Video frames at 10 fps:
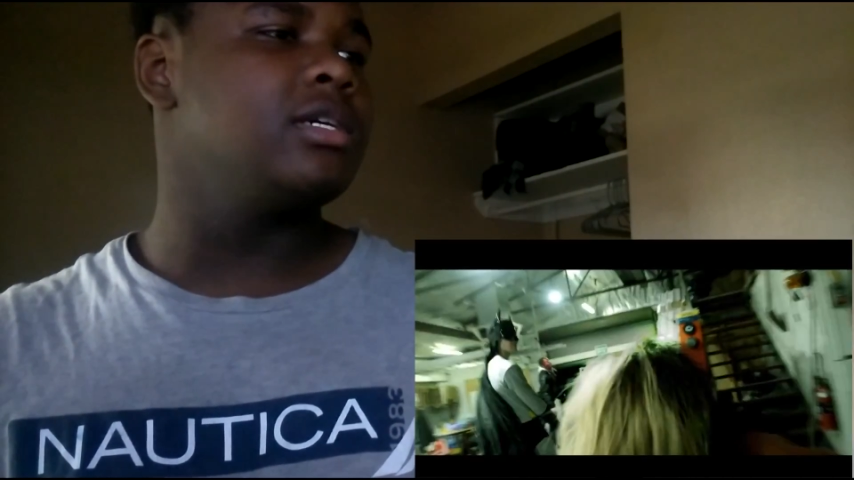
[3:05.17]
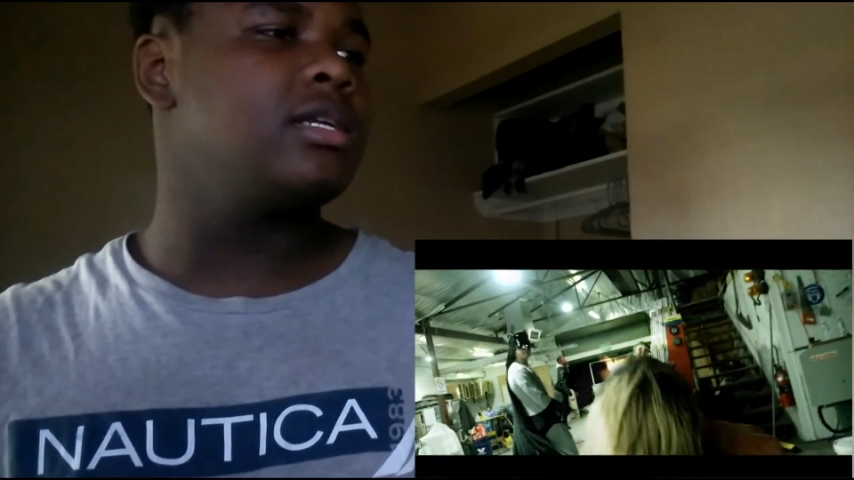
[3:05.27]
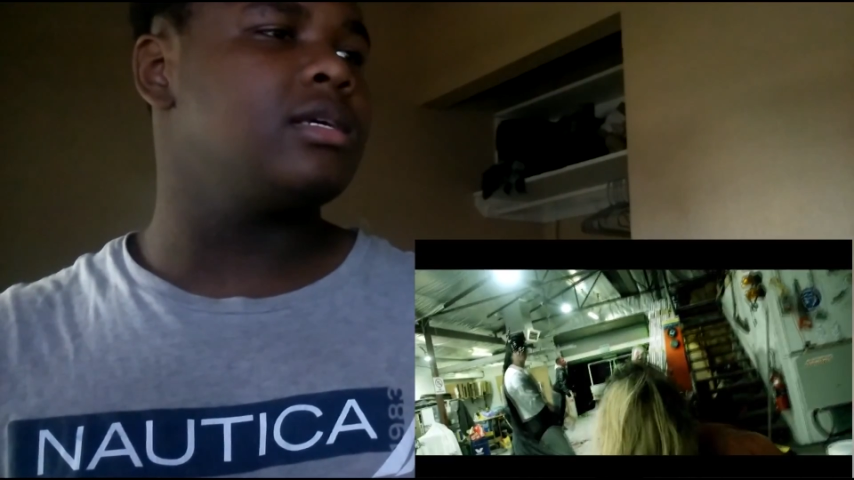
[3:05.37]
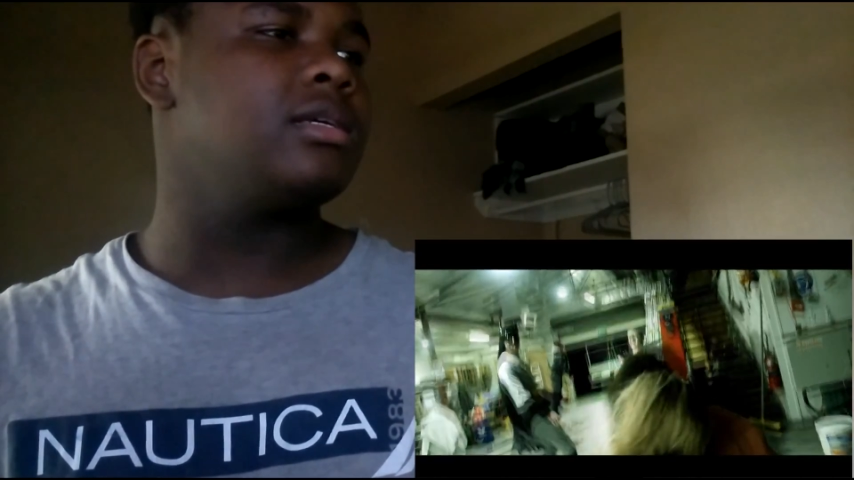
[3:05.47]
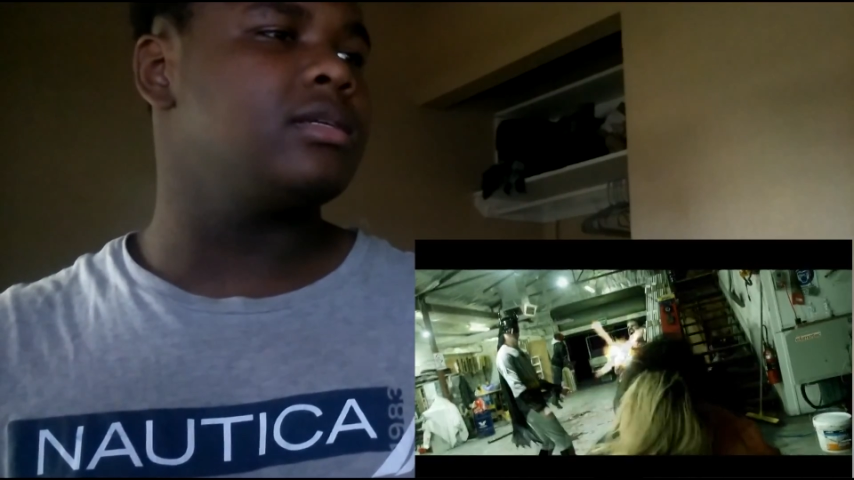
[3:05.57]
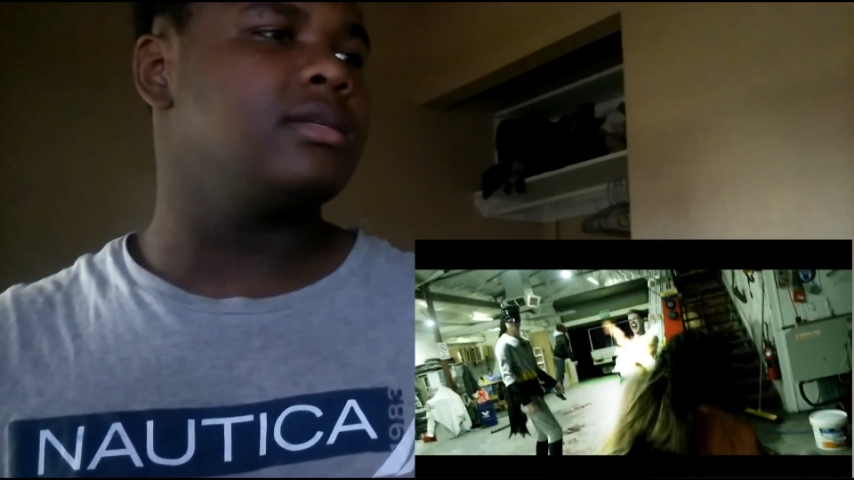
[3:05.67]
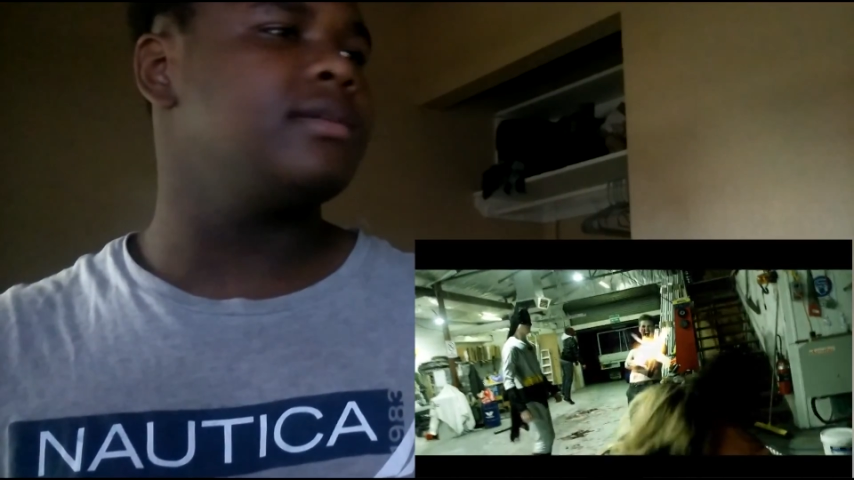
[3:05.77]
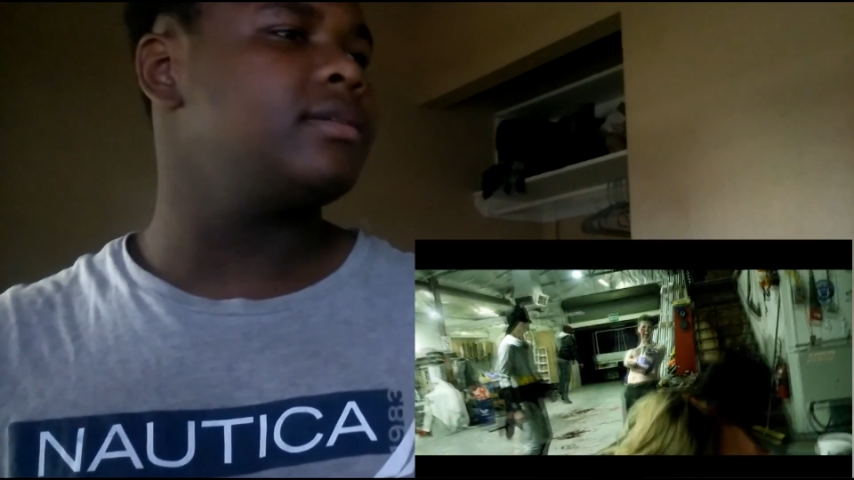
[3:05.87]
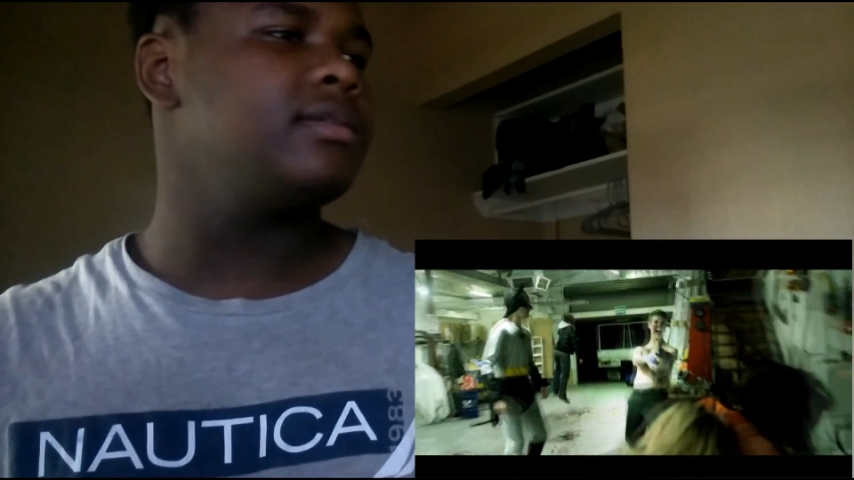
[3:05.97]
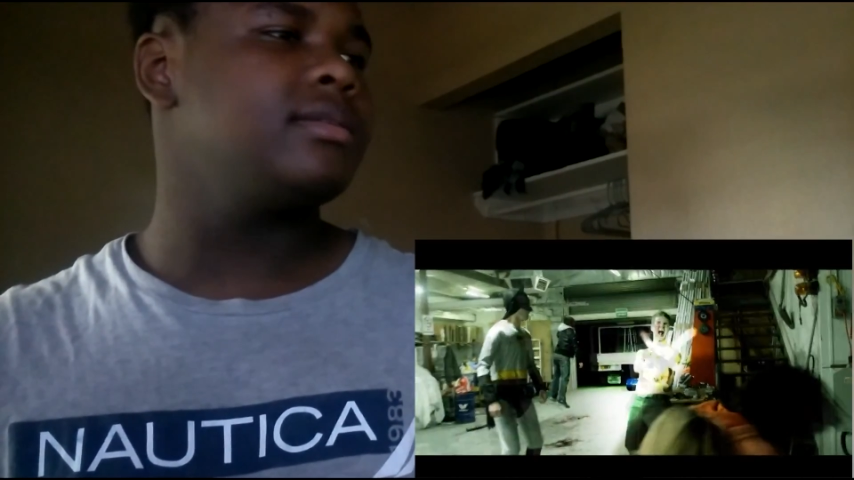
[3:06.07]

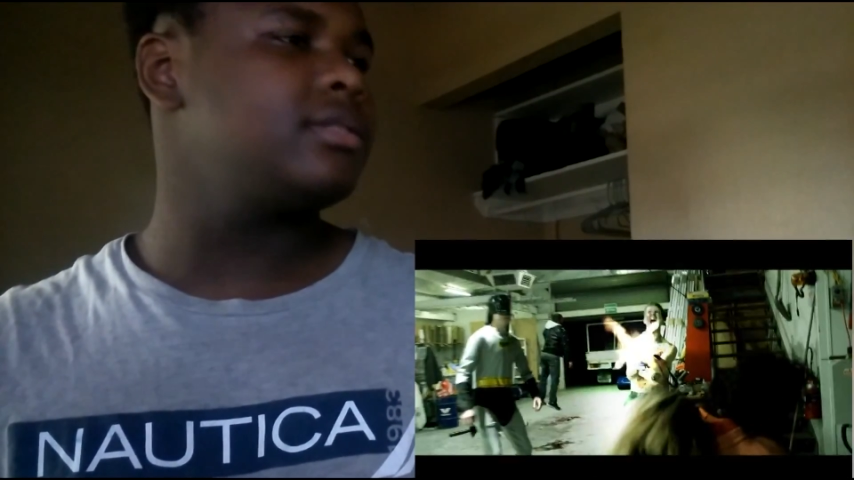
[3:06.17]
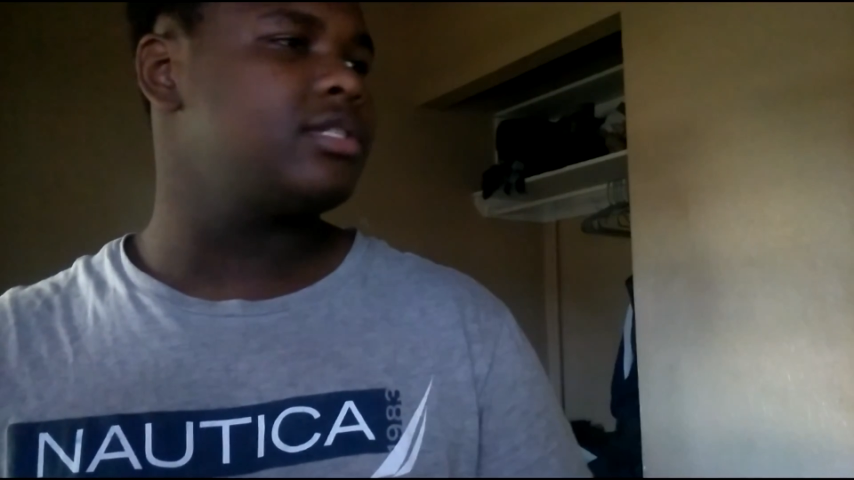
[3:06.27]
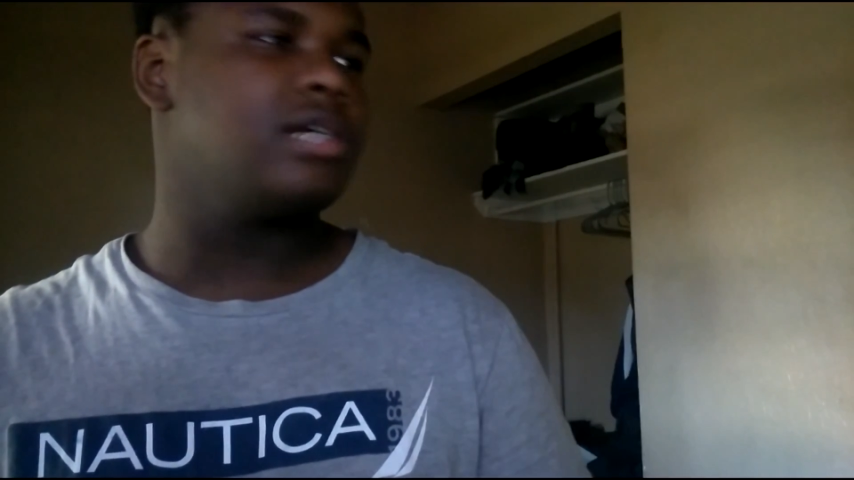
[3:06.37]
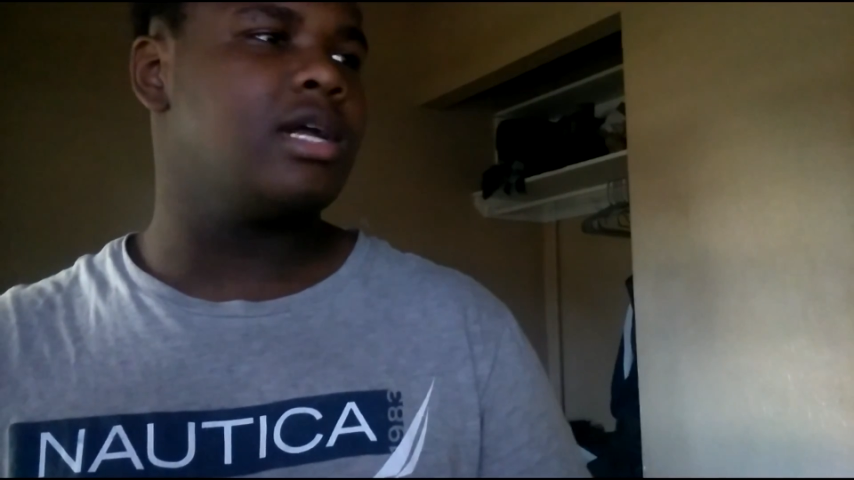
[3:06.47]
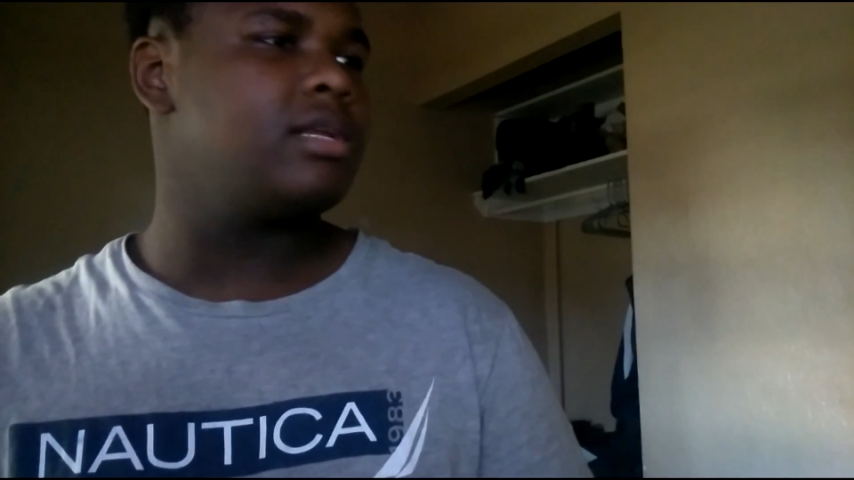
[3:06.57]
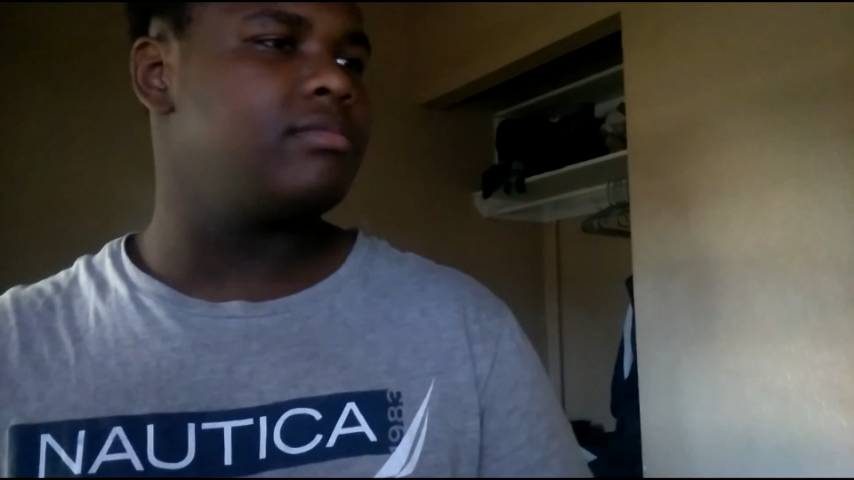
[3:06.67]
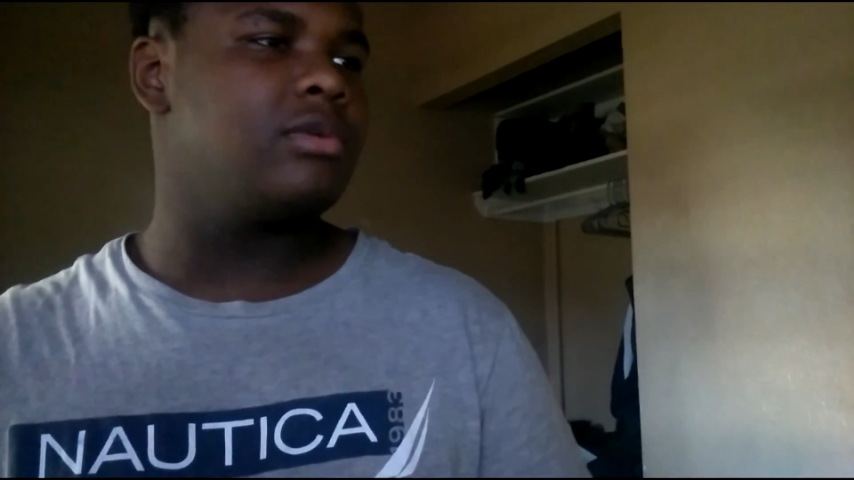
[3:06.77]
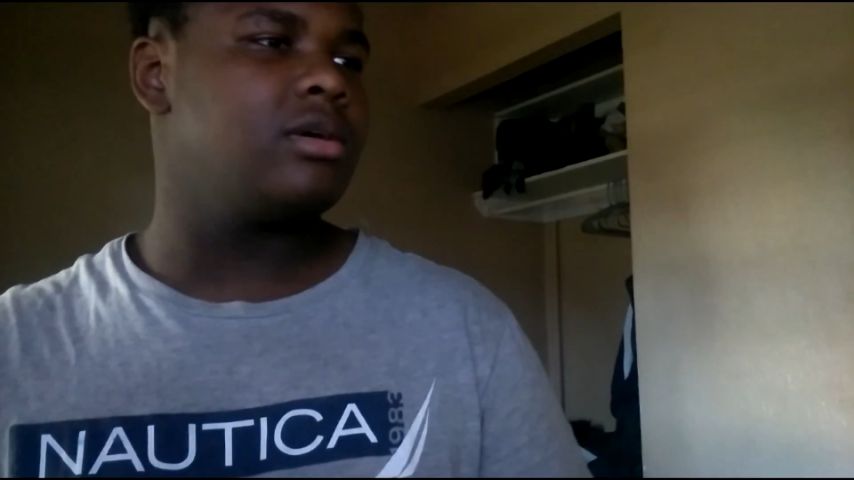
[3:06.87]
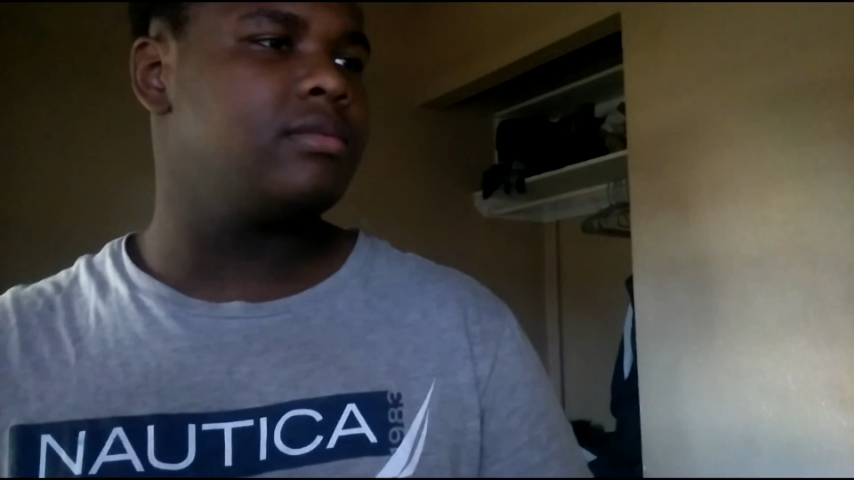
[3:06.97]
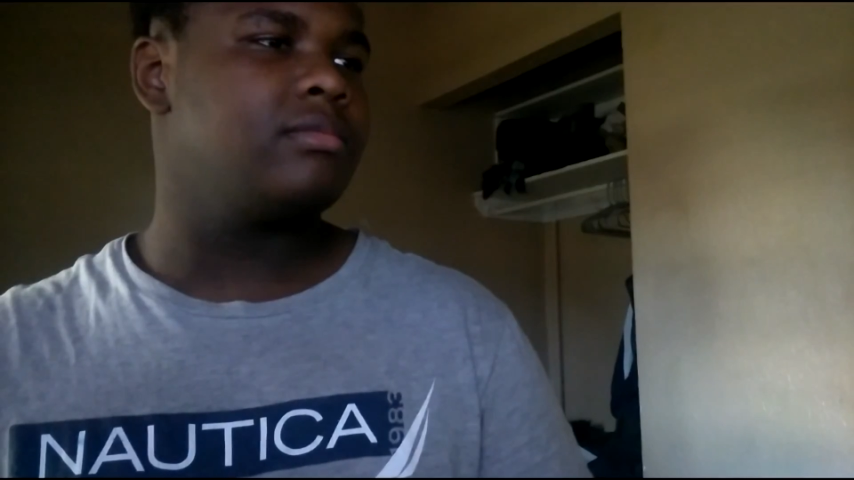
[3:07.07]
good shot him up.